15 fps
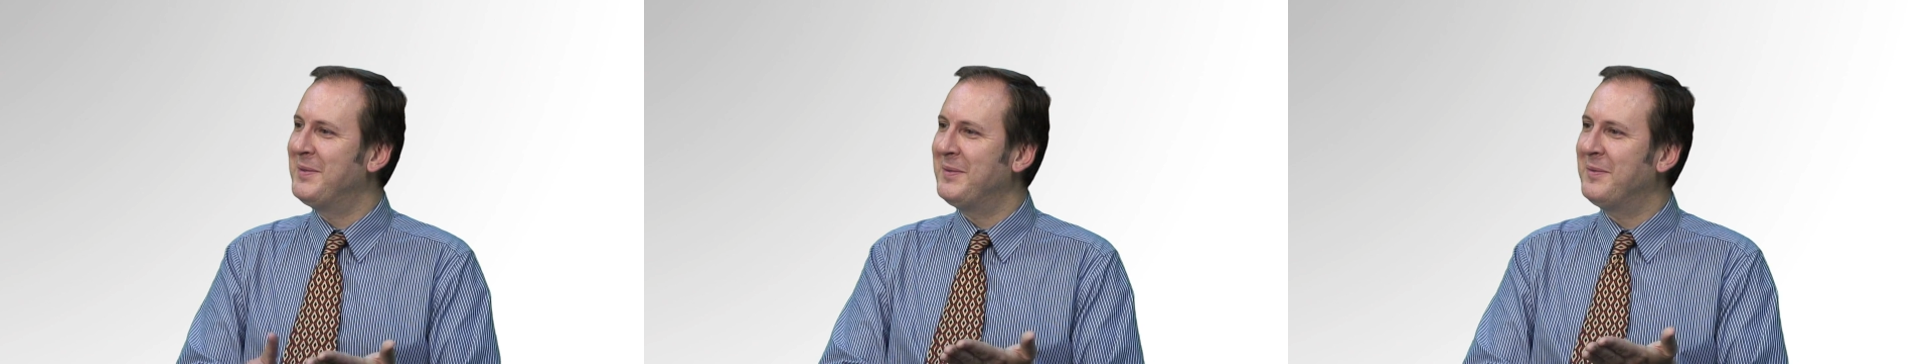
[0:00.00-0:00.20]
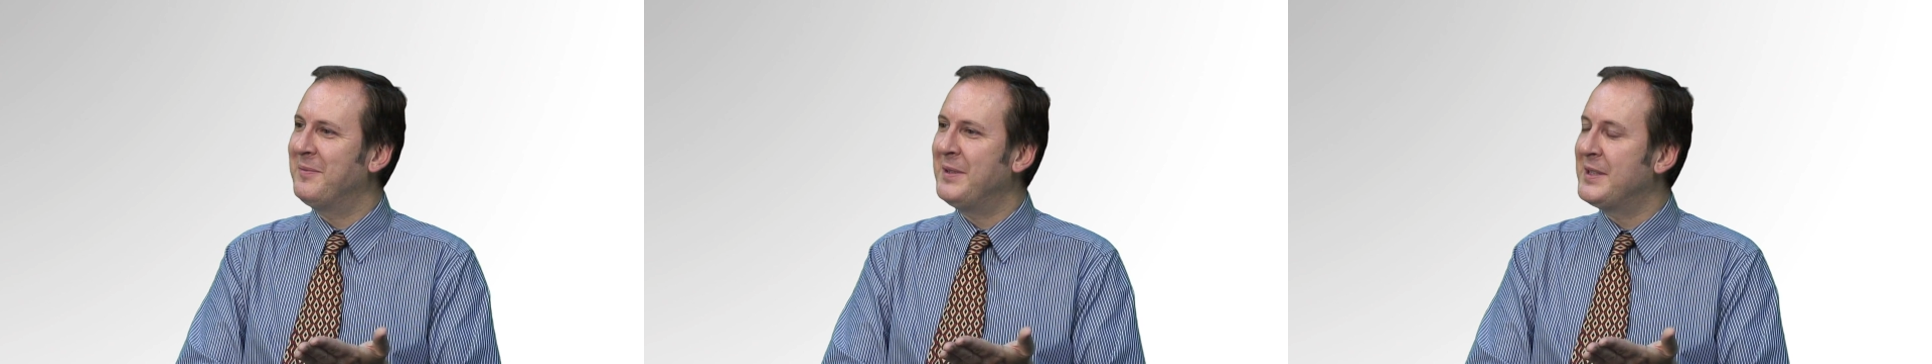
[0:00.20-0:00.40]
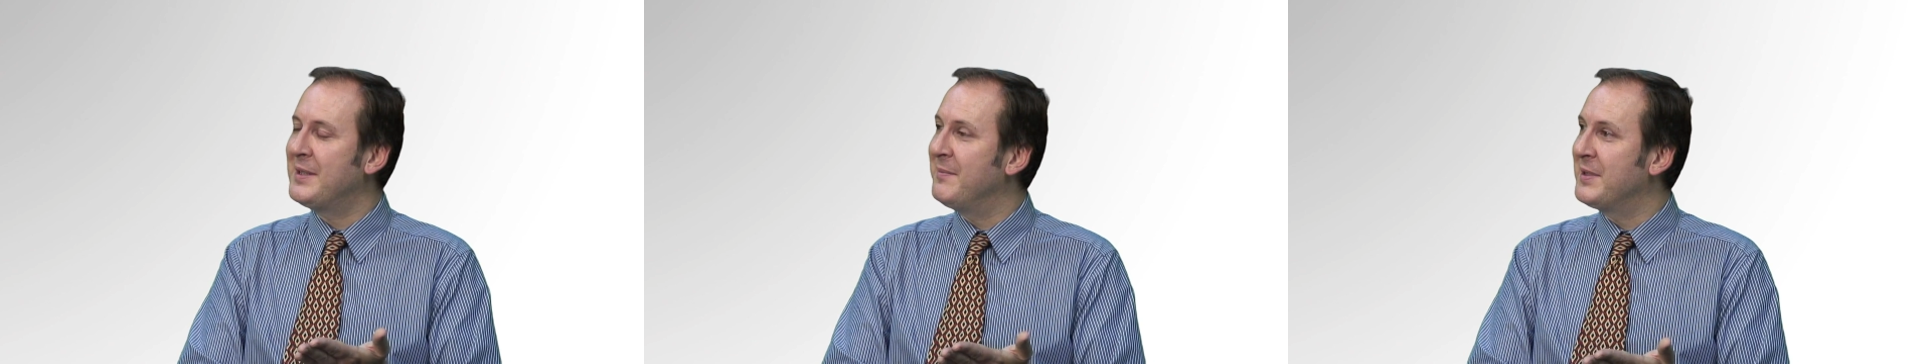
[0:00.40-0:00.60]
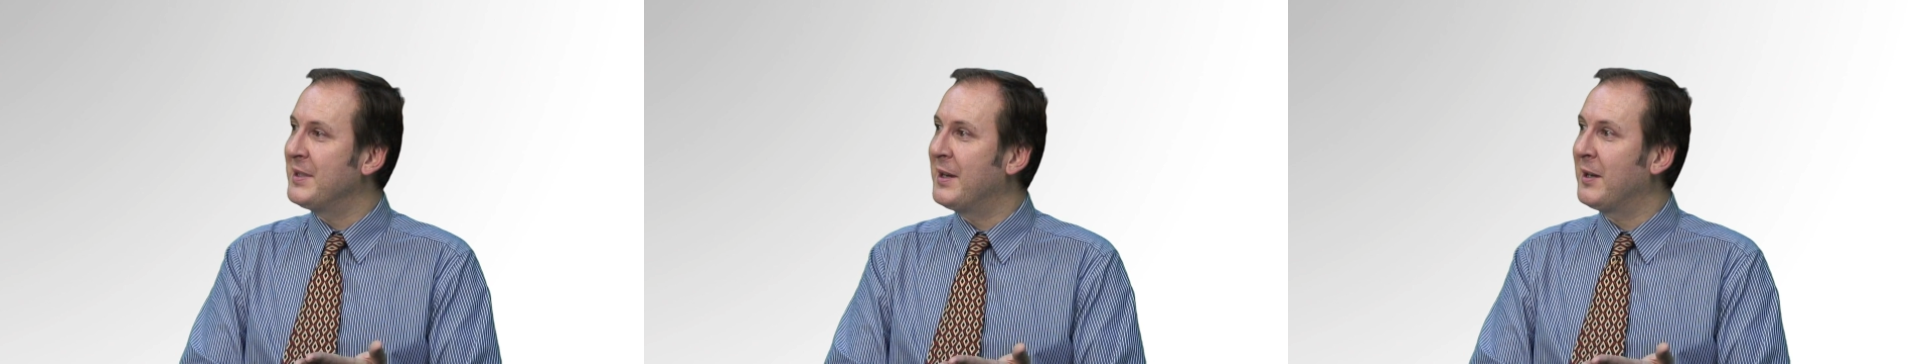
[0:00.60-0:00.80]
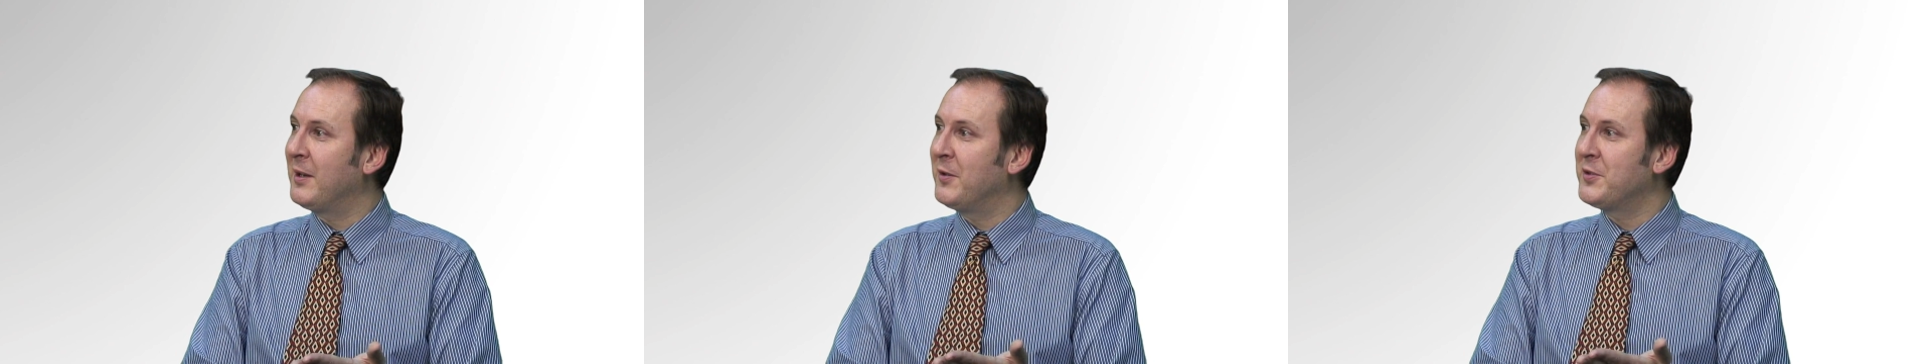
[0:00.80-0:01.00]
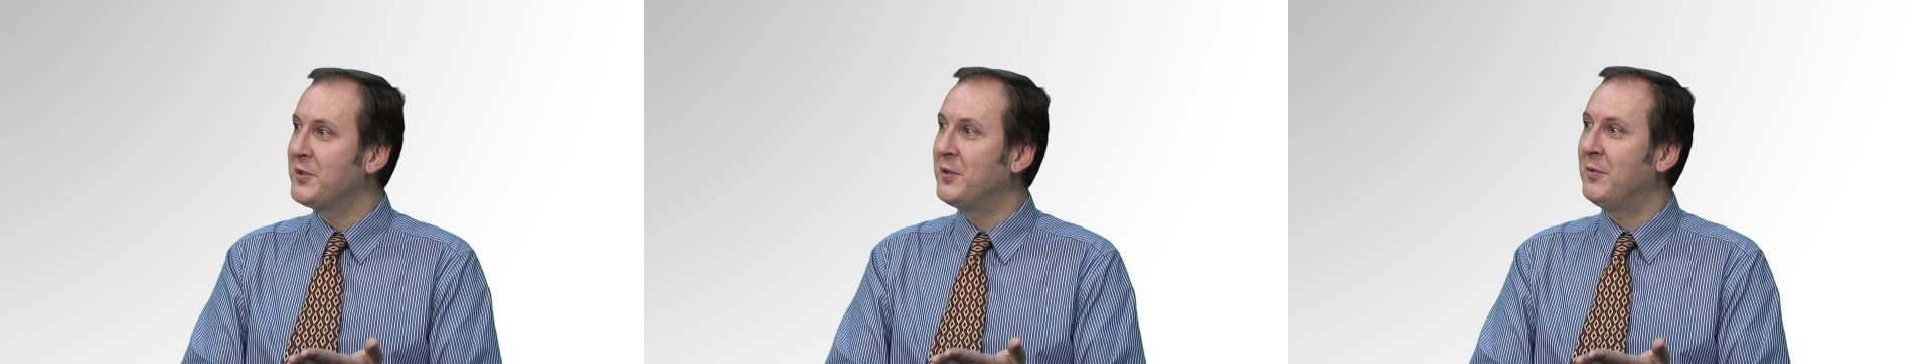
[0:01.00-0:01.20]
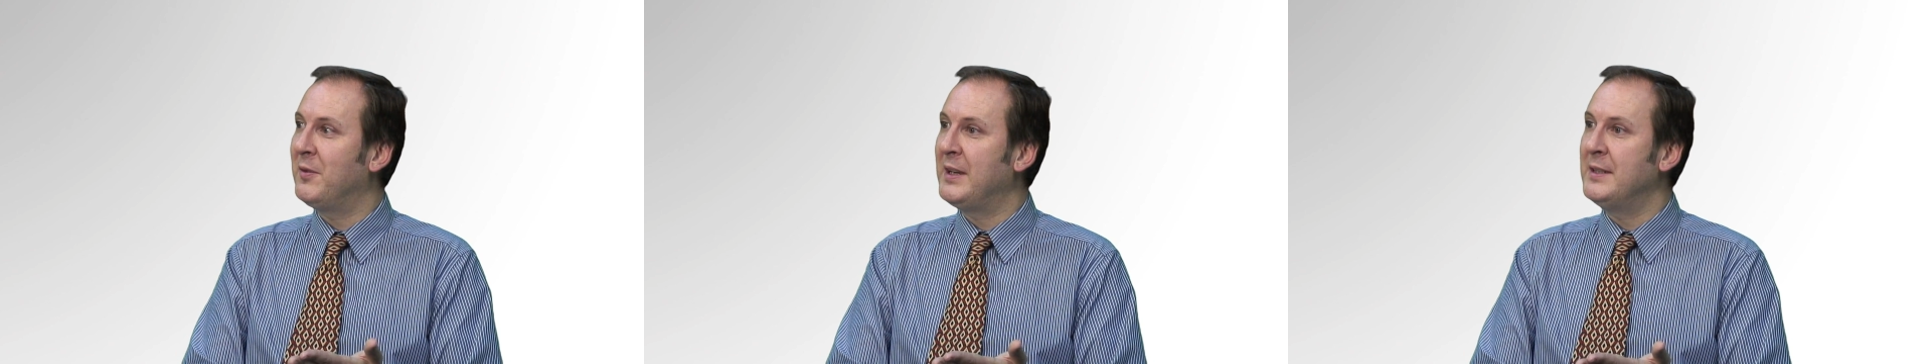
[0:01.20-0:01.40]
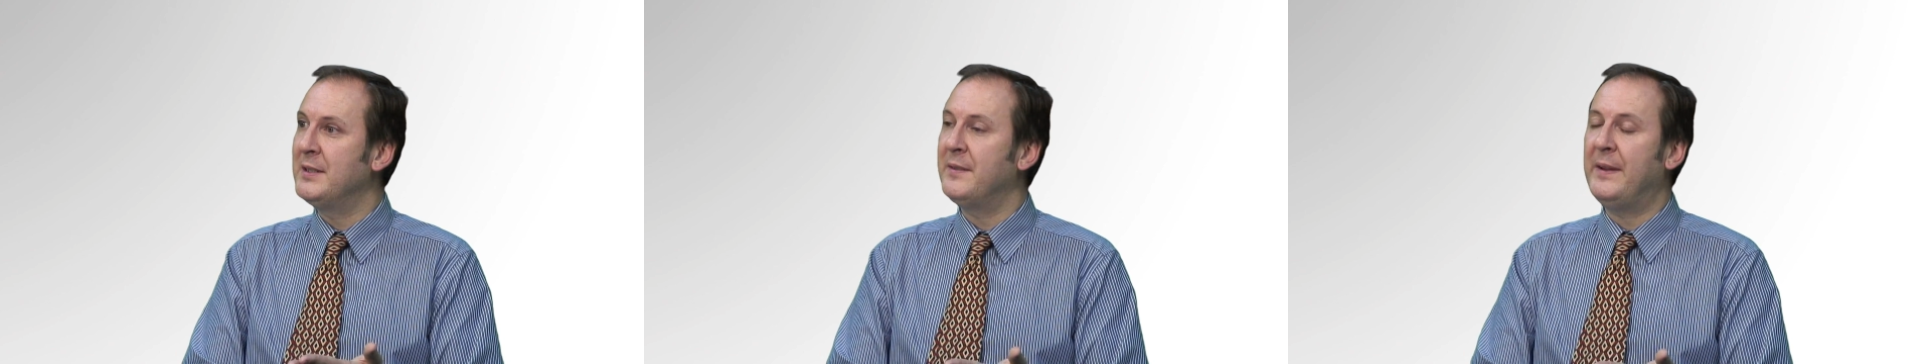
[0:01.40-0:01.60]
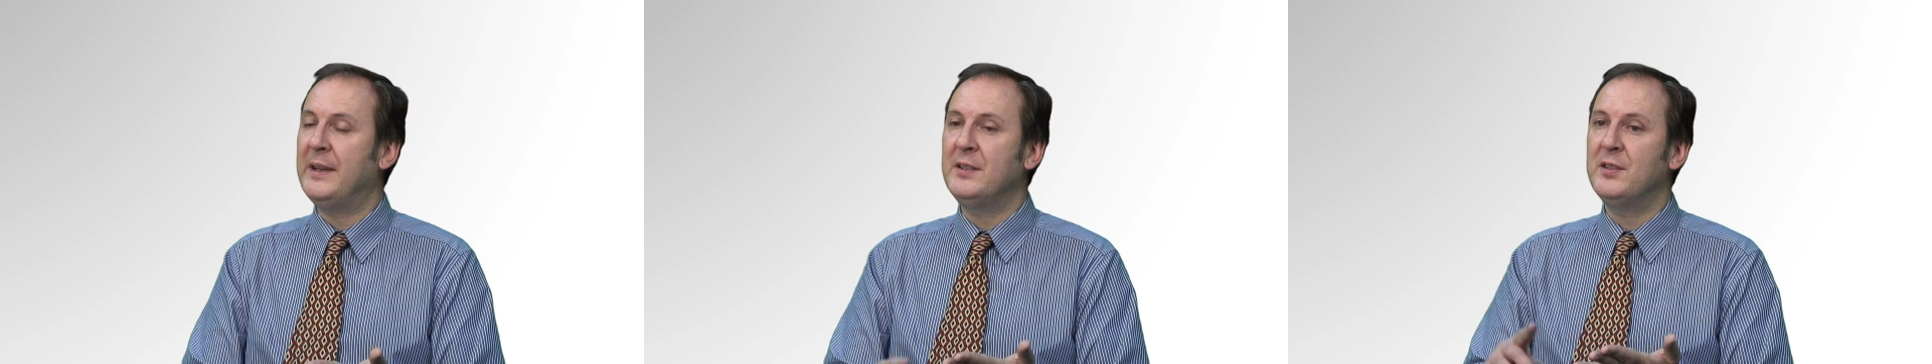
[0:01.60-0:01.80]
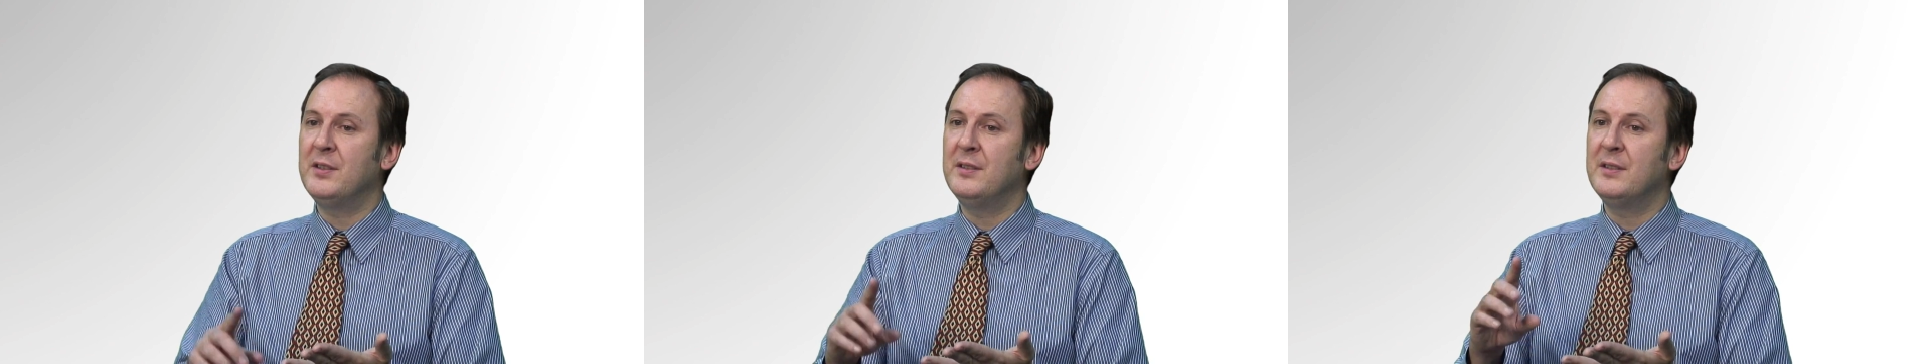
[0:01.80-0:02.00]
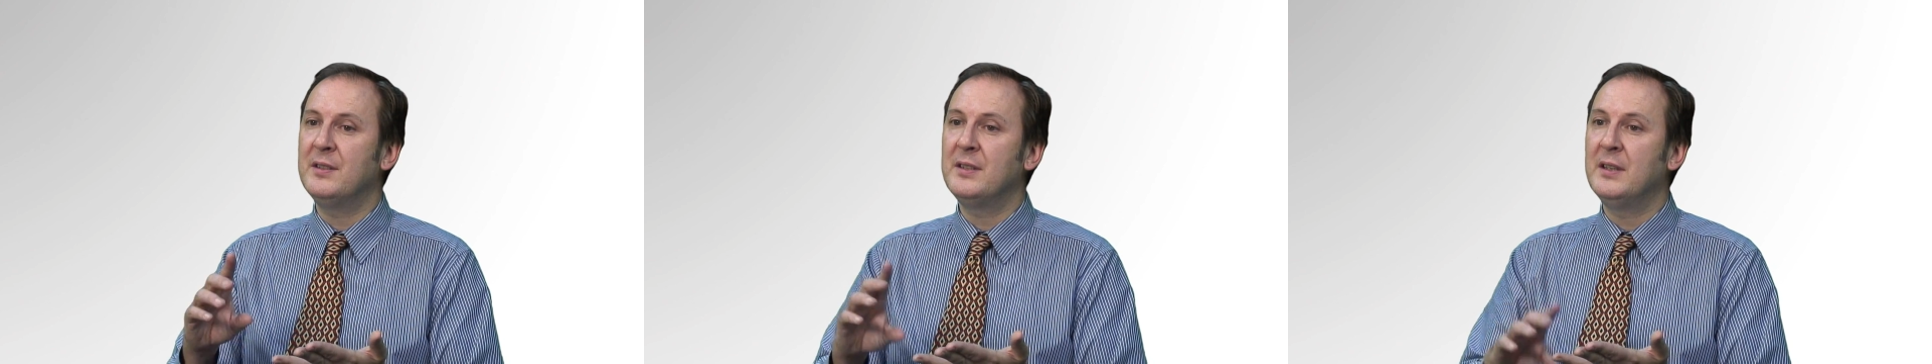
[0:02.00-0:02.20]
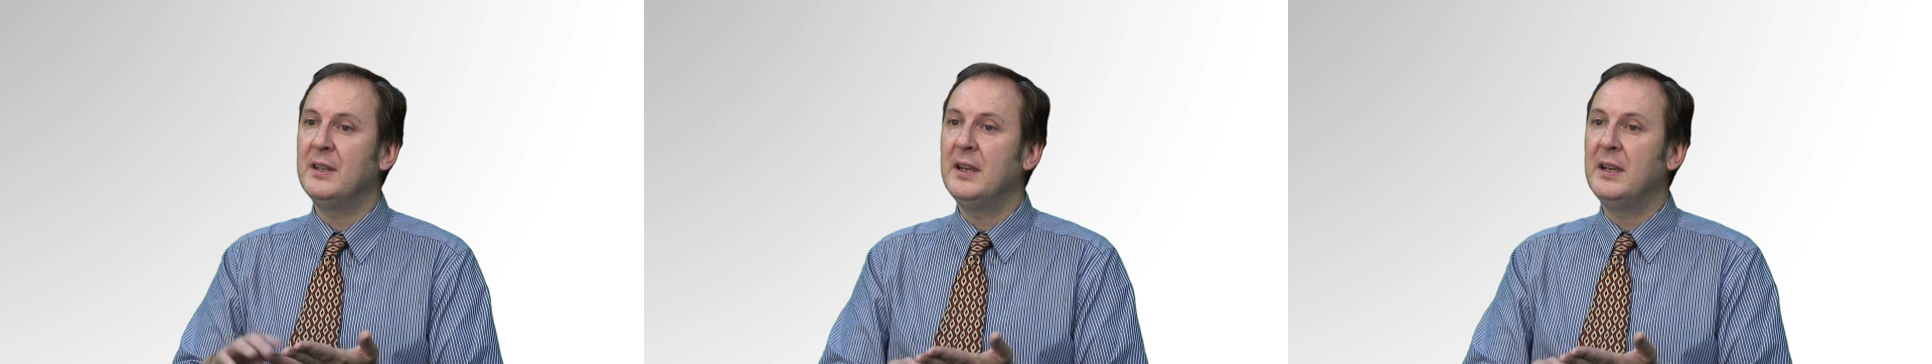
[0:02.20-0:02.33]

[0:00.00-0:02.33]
with some psychological interventions,